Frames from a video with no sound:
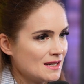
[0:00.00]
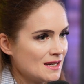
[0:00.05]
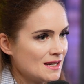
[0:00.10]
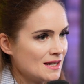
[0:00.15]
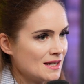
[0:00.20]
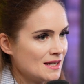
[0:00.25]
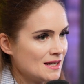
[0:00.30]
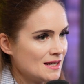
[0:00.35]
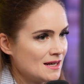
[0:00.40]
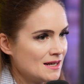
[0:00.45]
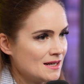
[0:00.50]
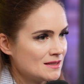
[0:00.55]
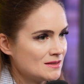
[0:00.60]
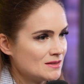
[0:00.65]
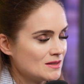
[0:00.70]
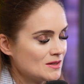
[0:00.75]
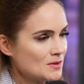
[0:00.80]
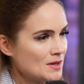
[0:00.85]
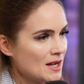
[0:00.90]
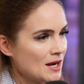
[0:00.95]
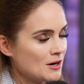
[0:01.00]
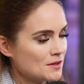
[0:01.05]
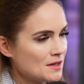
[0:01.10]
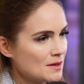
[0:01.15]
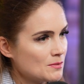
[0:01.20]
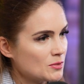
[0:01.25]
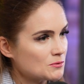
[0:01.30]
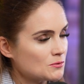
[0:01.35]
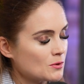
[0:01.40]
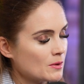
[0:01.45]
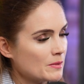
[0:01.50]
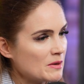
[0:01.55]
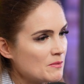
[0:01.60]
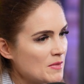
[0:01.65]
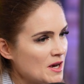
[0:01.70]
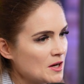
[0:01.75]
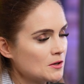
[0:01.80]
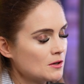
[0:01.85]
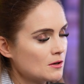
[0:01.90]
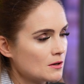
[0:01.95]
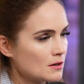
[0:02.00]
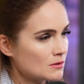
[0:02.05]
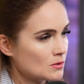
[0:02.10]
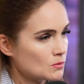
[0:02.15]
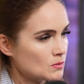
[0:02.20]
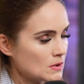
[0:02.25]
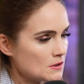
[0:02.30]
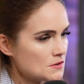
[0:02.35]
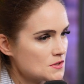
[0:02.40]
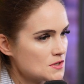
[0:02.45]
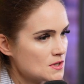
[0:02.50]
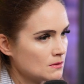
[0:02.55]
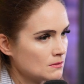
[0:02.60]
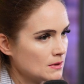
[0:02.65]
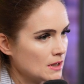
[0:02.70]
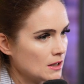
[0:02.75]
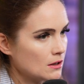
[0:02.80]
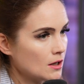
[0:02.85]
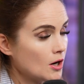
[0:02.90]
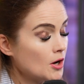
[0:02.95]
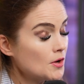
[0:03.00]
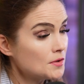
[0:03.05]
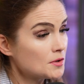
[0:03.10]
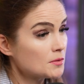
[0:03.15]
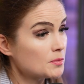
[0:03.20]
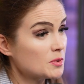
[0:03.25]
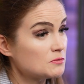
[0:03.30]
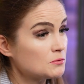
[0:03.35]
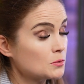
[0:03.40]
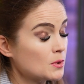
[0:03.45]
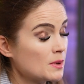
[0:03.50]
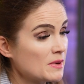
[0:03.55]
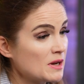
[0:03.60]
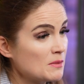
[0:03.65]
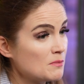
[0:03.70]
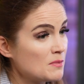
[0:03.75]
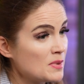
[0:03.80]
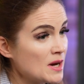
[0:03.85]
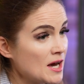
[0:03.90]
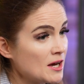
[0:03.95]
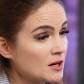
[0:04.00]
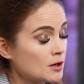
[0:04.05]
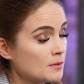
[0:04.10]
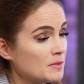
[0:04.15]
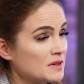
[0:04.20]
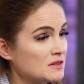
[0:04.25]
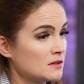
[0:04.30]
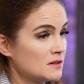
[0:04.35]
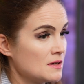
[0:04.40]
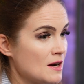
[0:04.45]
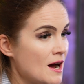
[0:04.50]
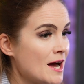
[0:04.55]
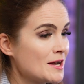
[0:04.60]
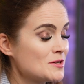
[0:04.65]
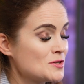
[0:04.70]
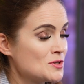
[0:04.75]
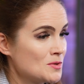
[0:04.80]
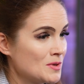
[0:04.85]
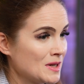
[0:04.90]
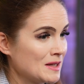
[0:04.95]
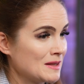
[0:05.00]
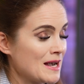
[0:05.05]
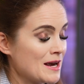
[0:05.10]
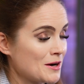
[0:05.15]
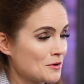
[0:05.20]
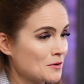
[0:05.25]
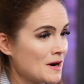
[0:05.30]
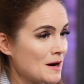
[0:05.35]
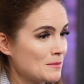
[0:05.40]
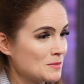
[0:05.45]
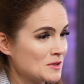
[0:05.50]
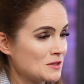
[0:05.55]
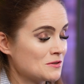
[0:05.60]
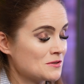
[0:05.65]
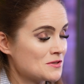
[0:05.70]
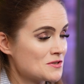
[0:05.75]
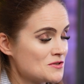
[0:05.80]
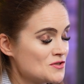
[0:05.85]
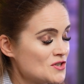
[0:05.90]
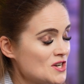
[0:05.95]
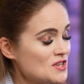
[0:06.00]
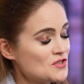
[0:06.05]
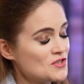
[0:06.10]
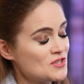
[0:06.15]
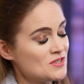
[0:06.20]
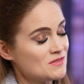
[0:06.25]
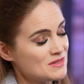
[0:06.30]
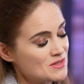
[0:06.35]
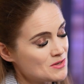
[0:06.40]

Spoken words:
And, okay, are they performing better or worse than we are? Oh, they're performing better, but they're not doing that crap that you're suggesting.